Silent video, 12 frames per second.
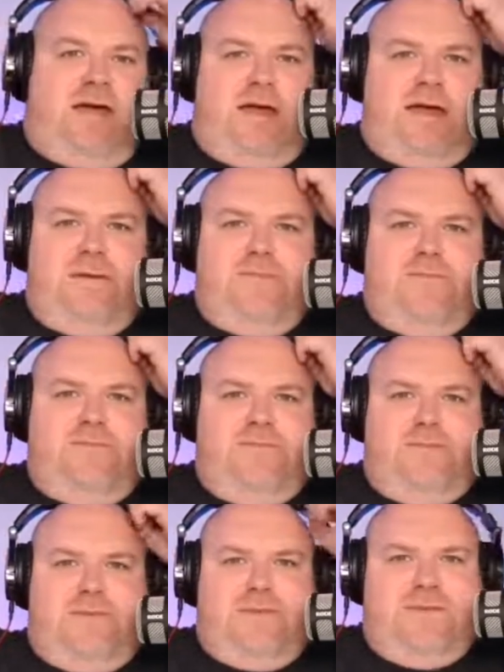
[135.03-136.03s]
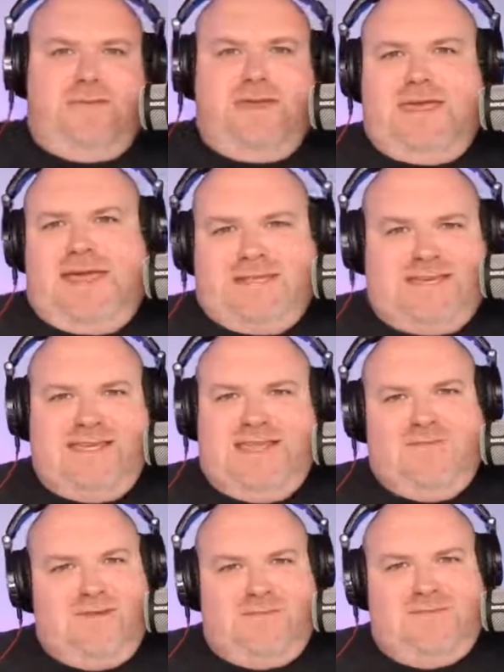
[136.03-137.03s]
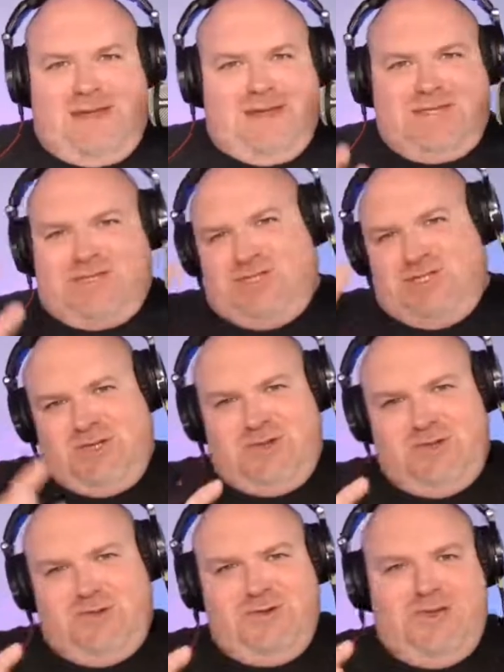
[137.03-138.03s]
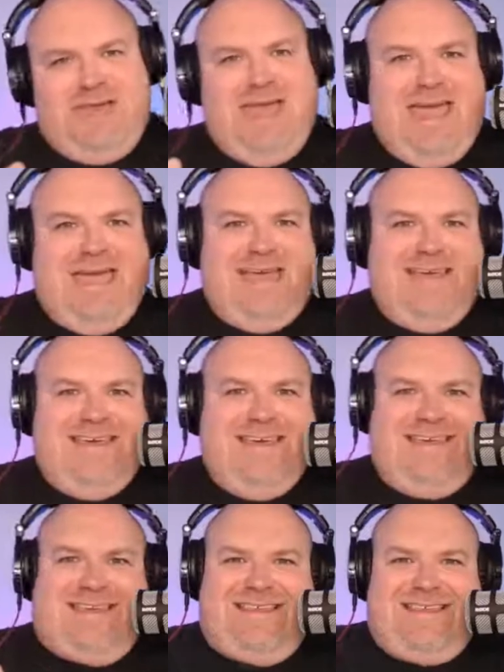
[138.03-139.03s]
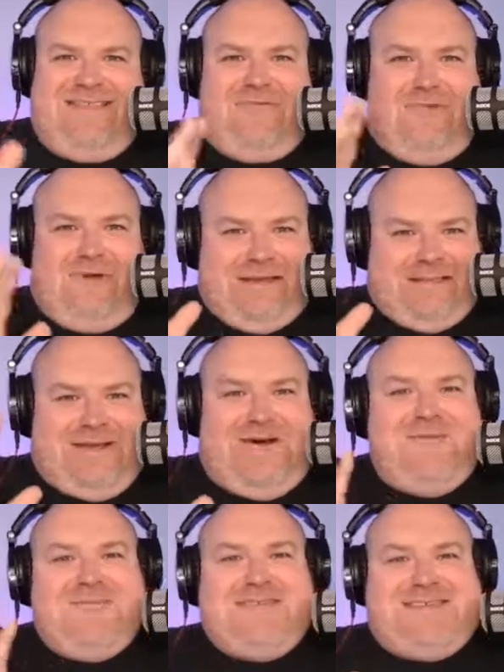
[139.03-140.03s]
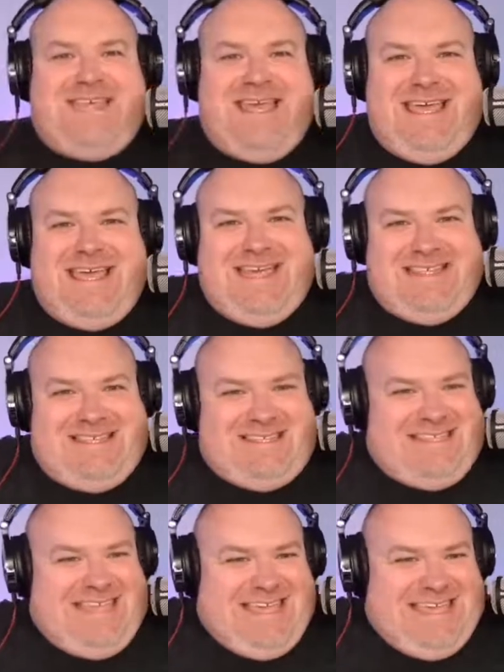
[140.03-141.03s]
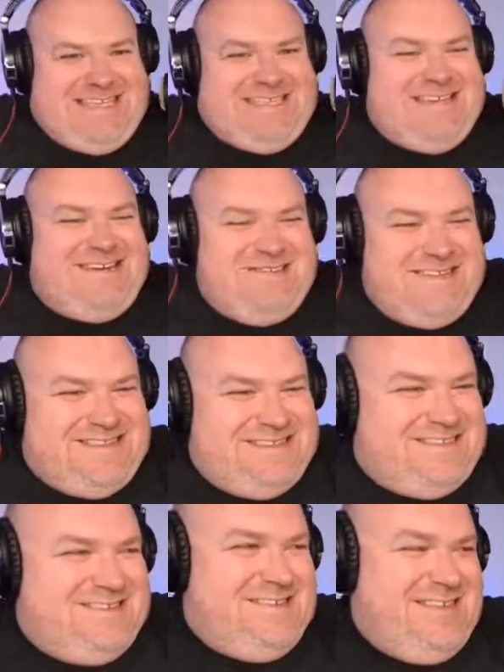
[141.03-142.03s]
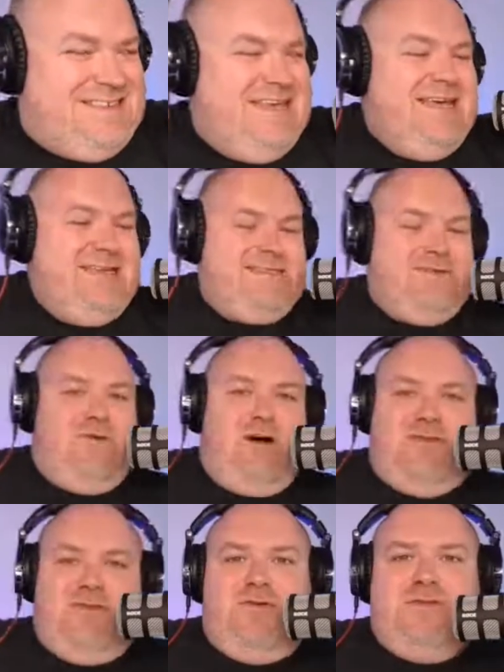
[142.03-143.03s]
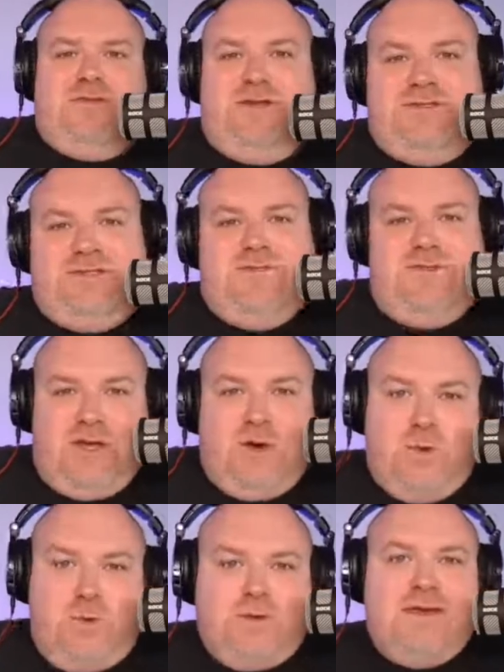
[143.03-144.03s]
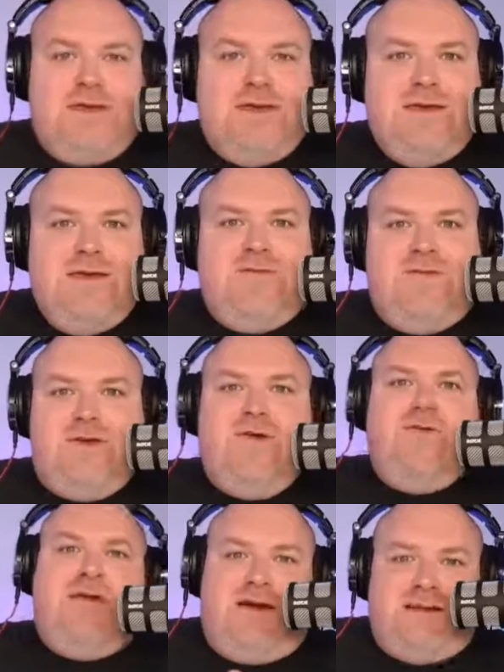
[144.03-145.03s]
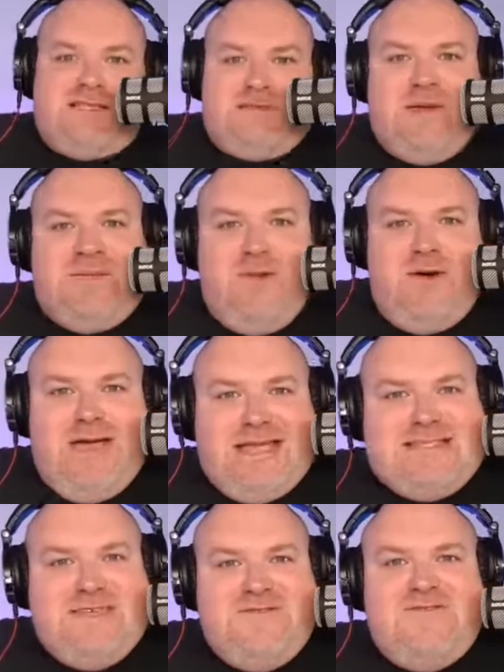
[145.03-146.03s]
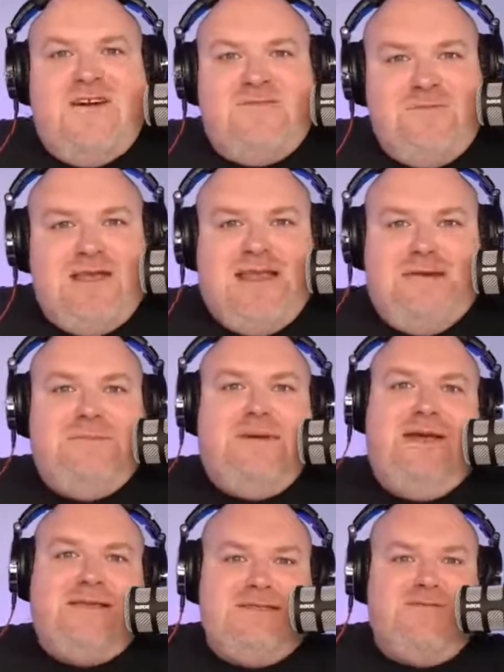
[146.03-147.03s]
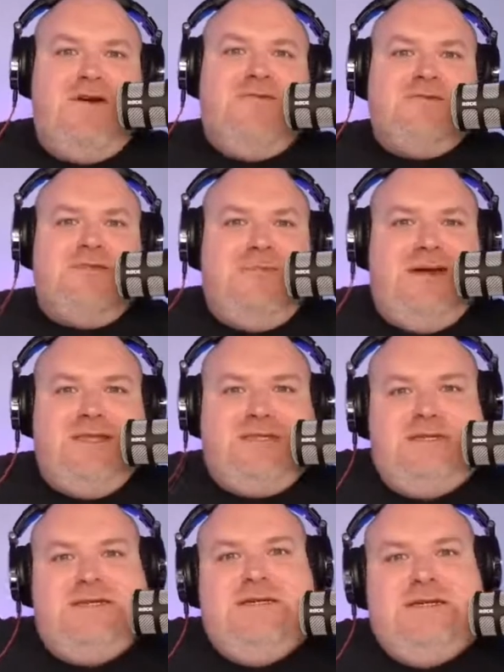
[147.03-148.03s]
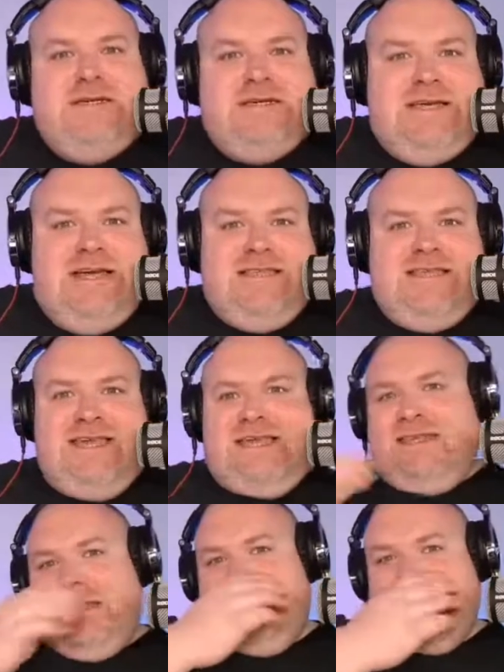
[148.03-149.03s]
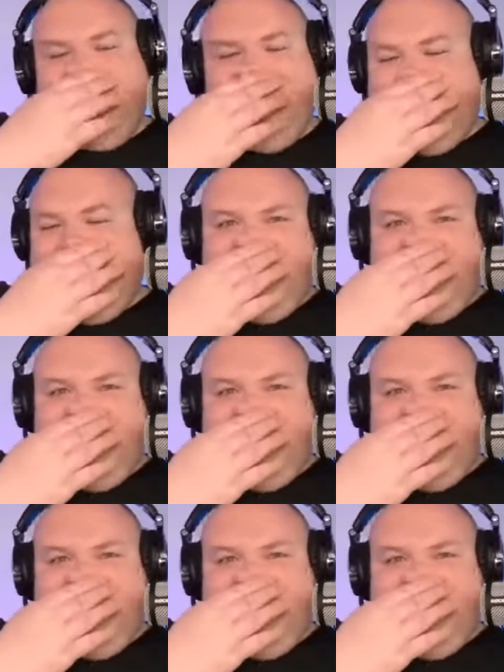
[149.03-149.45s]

um, me and Gatesy can never manage to get the right time to see to see each other to do this. So what I thought is I'd just record it, record how I'd spend my eighty-five million pounds if I was the manager. And then, um,